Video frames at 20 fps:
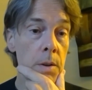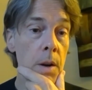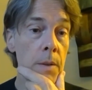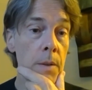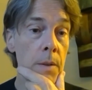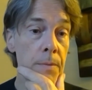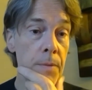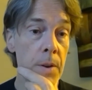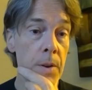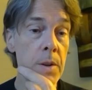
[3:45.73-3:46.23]

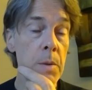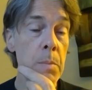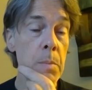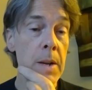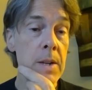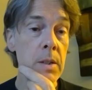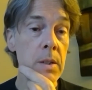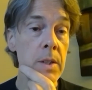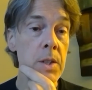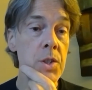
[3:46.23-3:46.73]

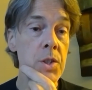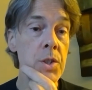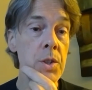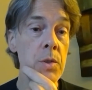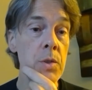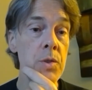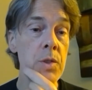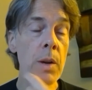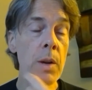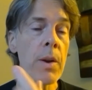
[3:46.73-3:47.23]
fundamental issues.
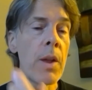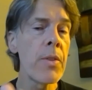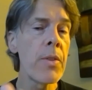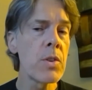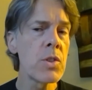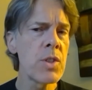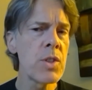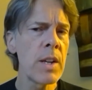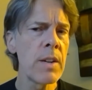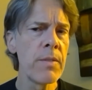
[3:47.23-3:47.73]
Now another
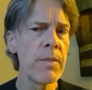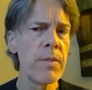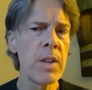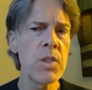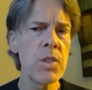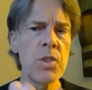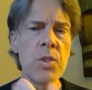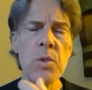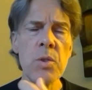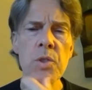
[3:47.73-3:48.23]
set of
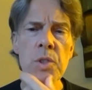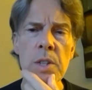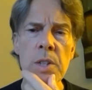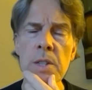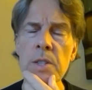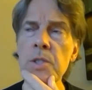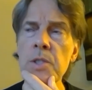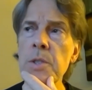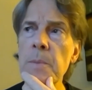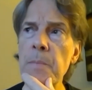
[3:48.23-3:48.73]
issues
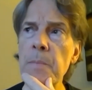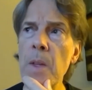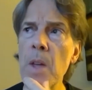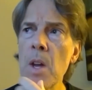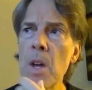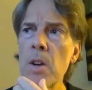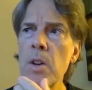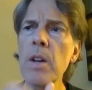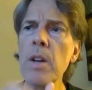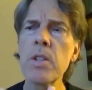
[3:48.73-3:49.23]
is
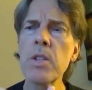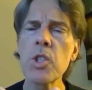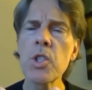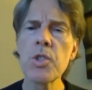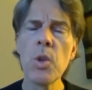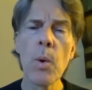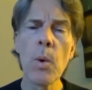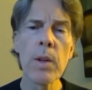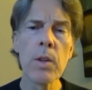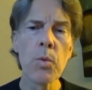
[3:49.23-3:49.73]
not just
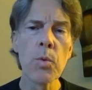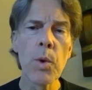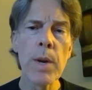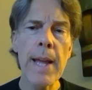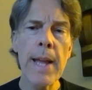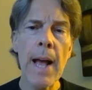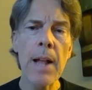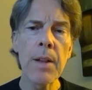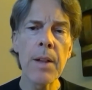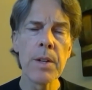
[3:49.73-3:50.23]
knowing
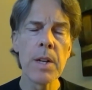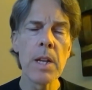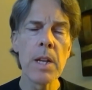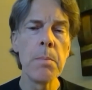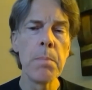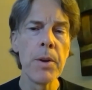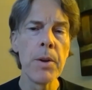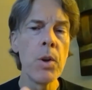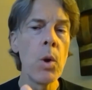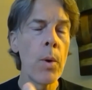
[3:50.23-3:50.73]
reality,
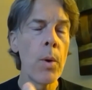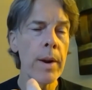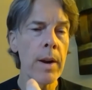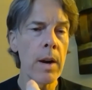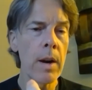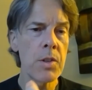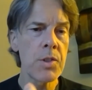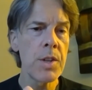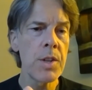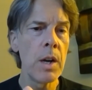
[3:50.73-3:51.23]
but knowing
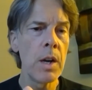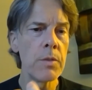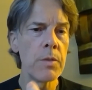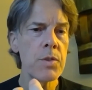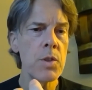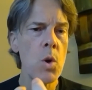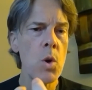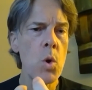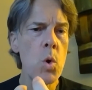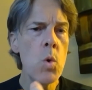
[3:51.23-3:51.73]
ourselves.
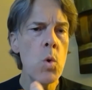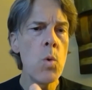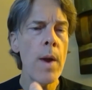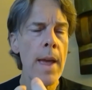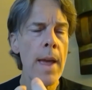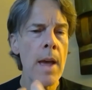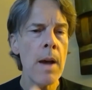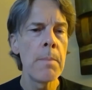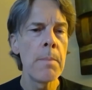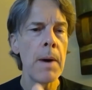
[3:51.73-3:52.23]
Who
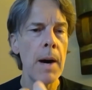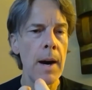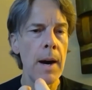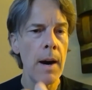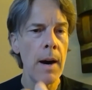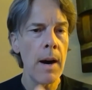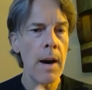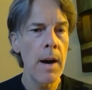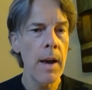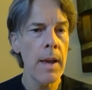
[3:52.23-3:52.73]
am
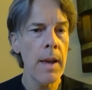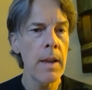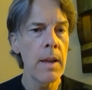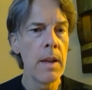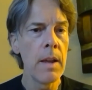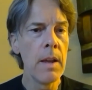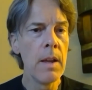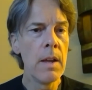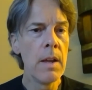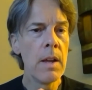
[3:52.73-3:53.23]
I?
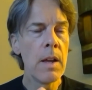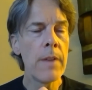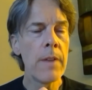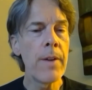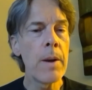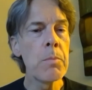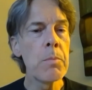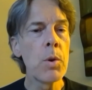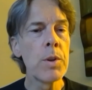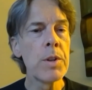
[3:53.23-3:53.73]
If I'm
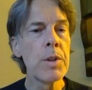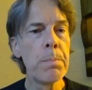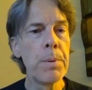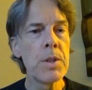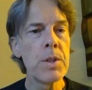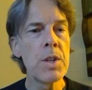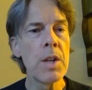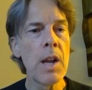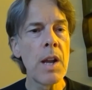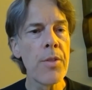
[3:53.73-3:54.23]
going to put
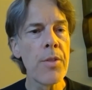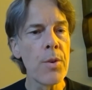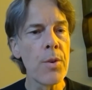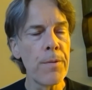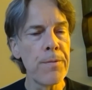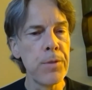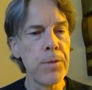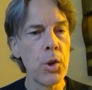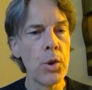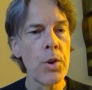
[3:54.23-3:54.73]
together a
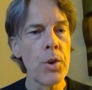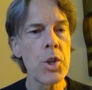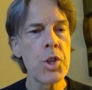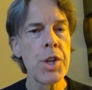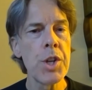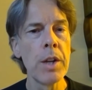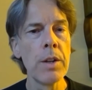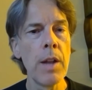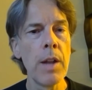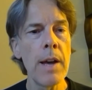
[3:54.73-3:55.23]

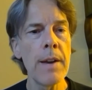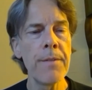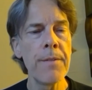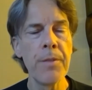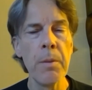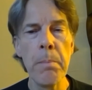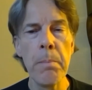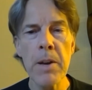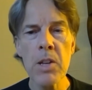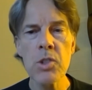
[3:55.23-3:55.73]
flourishing life, the
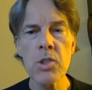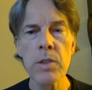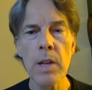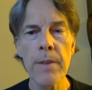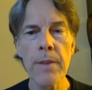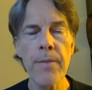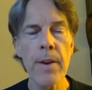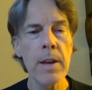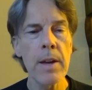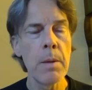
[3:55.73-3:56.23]
best life
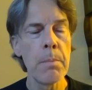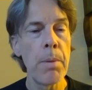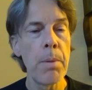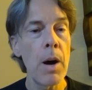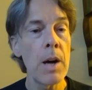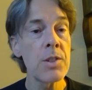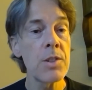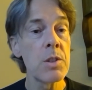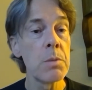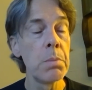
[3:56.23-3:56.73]
I can
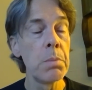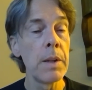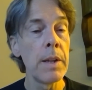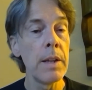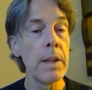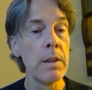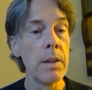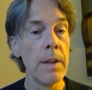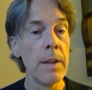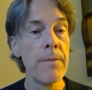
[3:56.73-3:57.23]
possibly
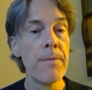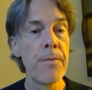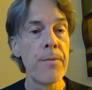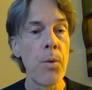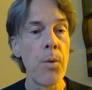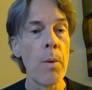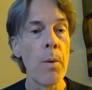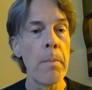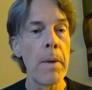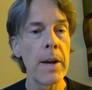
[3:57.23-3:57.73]
live for
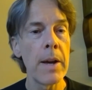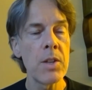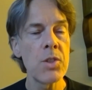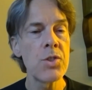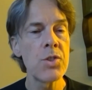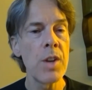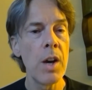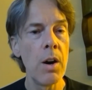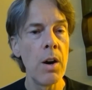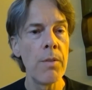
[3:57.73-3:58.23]

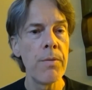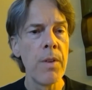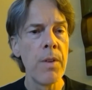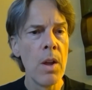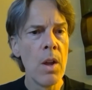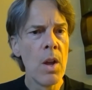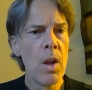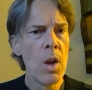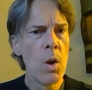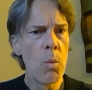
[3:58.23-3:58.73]
myself,
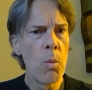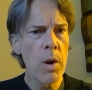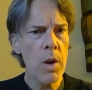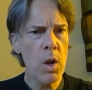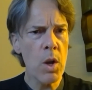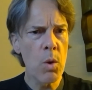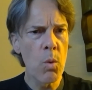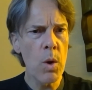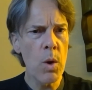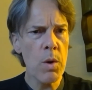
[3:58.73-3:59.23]

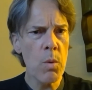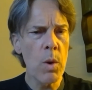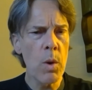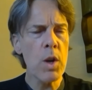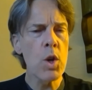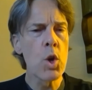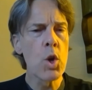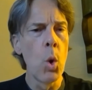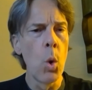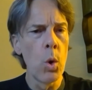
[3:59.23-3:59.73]
what
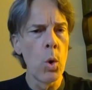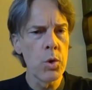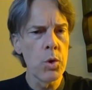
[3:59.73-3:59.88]
goals